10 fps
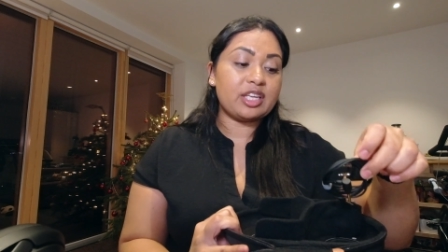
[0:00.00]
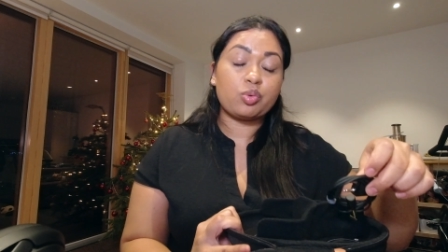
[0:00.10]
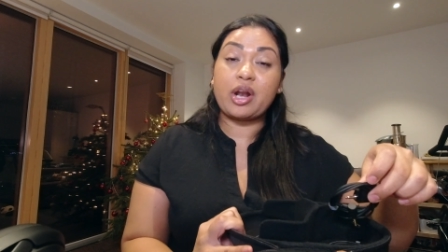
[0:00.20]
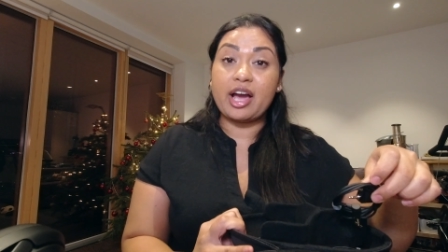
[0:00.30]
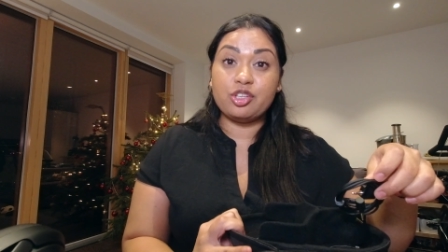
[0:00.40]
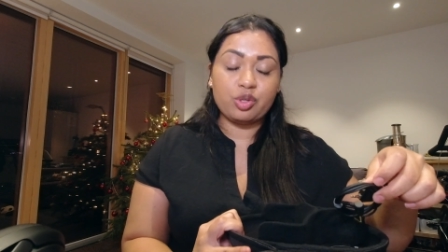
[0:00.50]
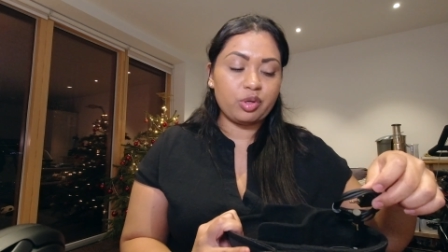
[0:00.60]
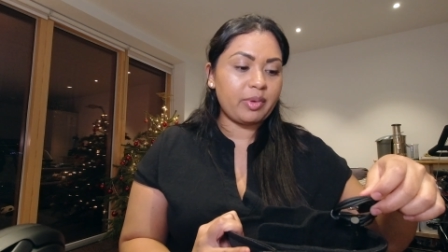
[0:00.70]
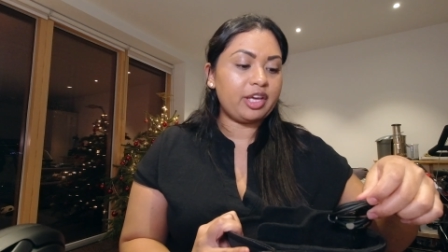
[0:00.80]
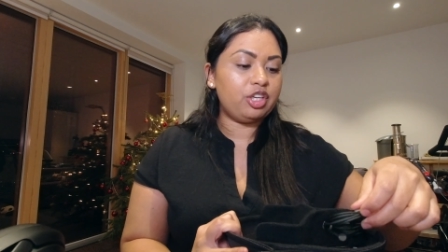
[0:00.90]
That's what I do
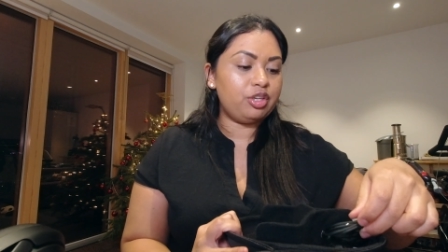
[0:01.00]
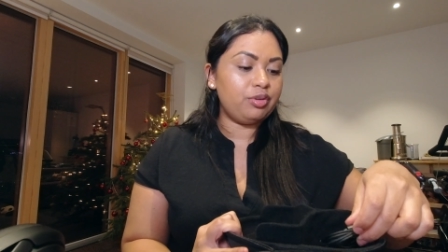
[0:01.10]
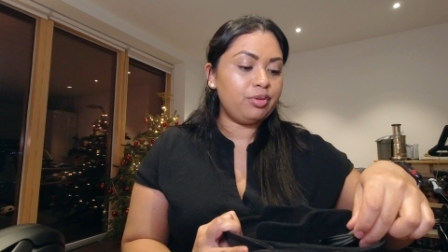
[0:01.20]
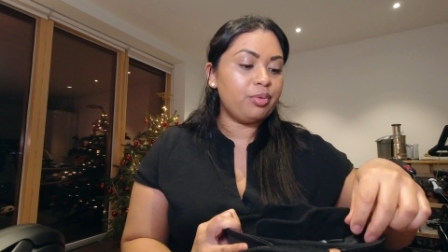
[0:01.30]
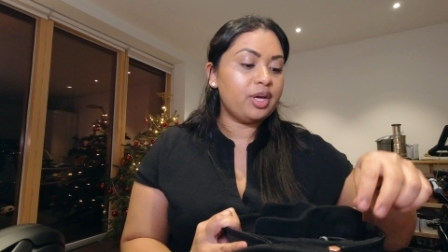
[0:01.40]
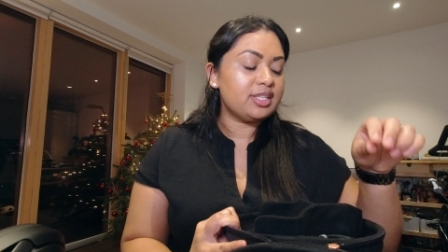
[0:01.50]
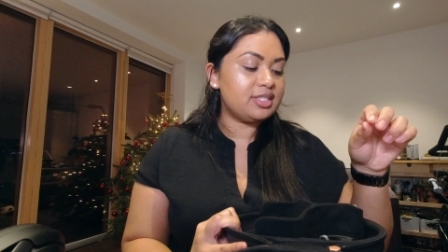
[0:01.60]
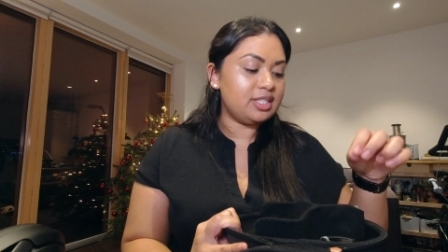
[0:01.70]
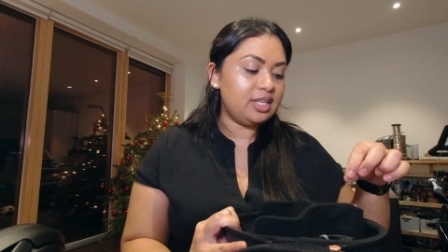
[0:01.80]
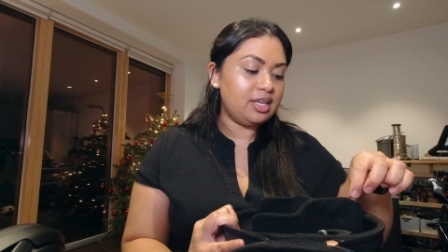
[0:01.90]
with my
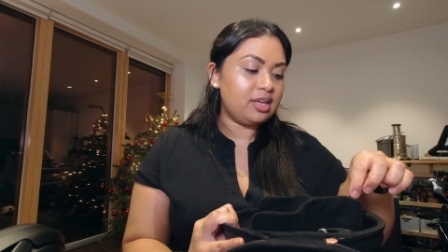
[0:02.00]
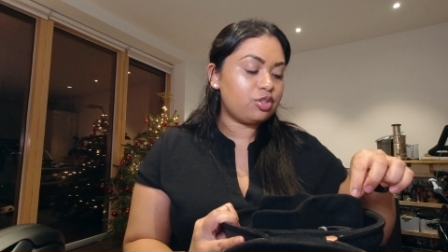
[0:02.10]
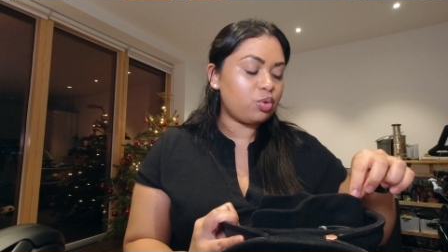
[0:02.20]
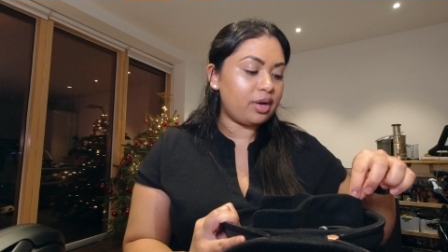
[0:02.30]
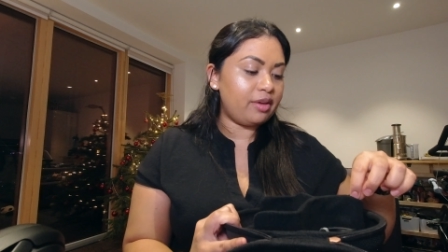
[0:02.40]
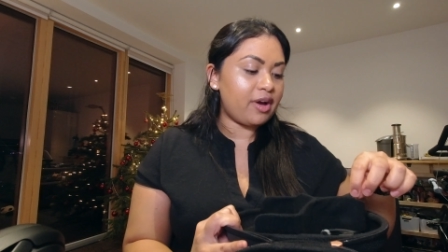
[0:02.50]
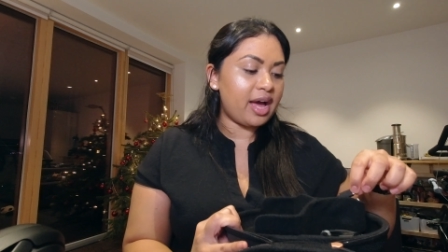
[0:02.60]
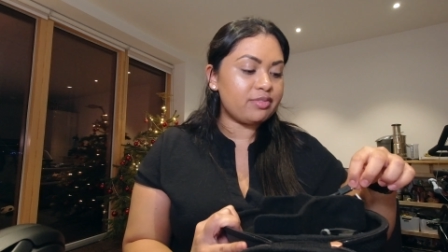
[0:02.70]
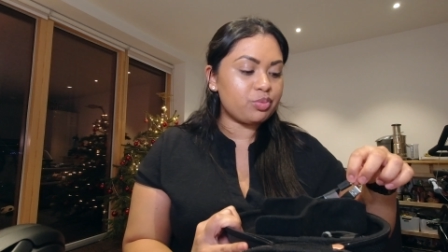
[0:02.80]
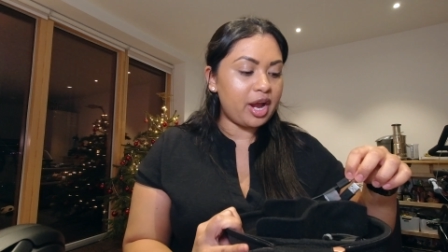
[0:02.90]

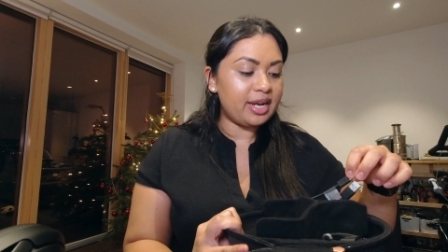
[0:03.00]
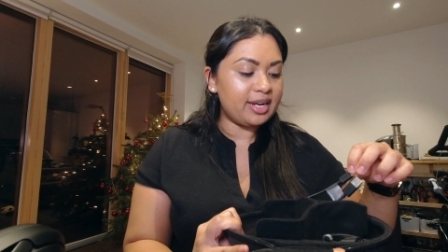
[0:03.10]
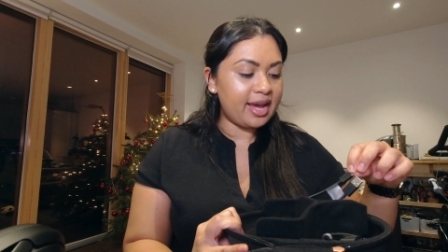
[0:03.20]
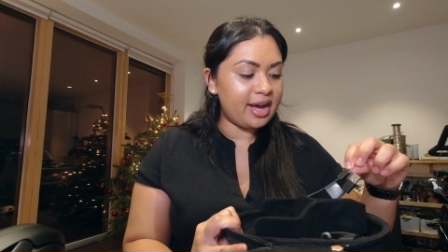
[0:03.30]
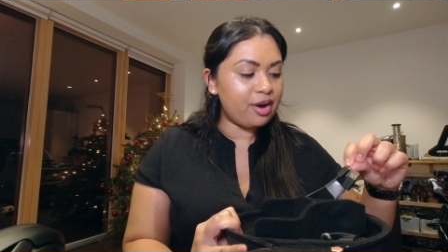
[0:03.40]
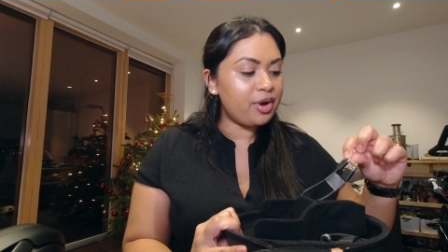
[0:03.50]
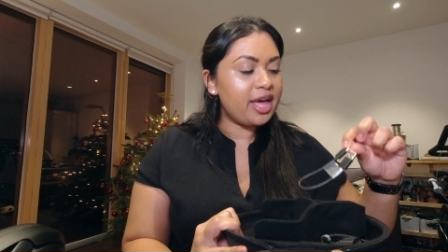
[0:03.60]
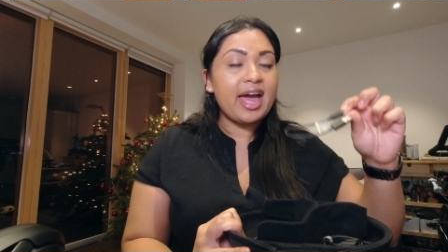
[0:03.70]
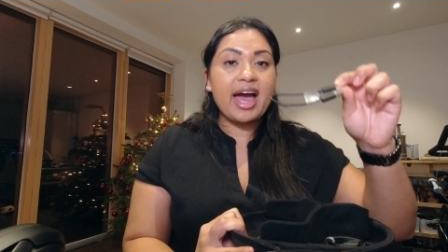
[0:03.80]
QC25s right now.